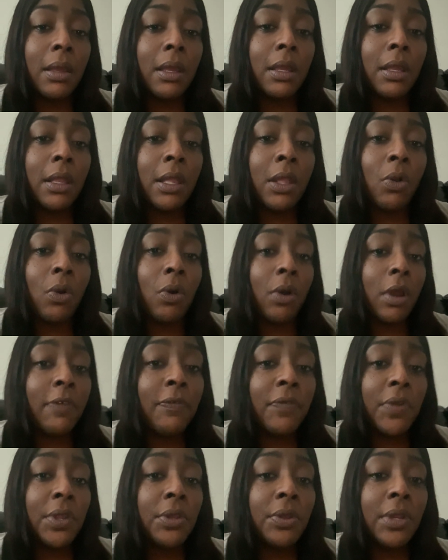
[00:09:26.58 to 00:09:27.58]
in order
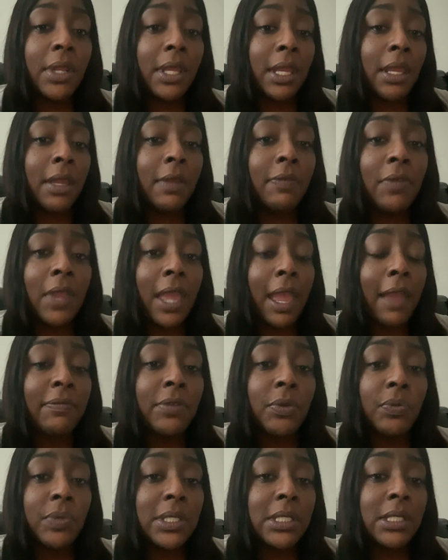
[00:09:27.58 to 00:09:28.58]
for you to give, you
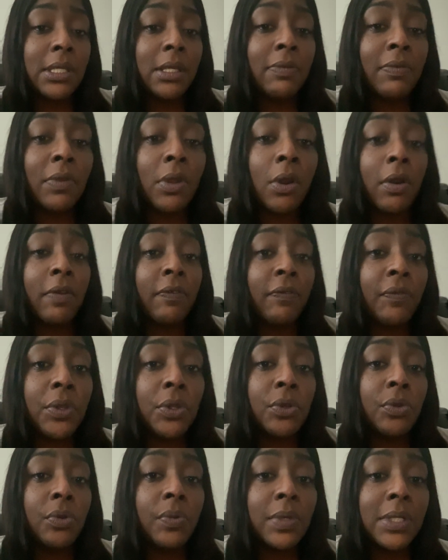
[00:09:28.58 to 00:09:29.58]
have to receive. In order for
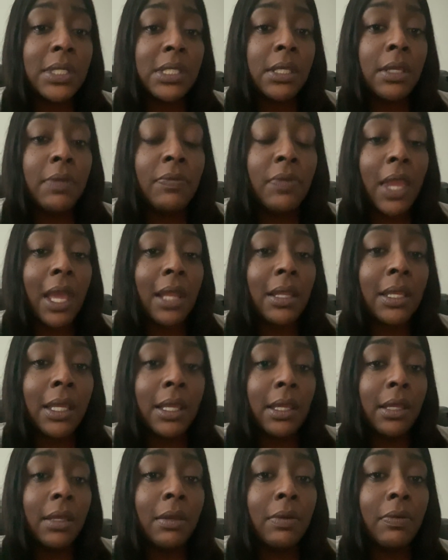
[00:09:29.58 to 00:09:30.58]
you to receive, you have to
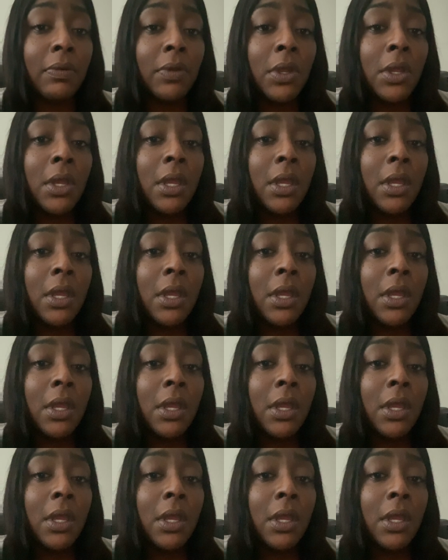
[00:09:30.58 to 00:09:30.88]
give.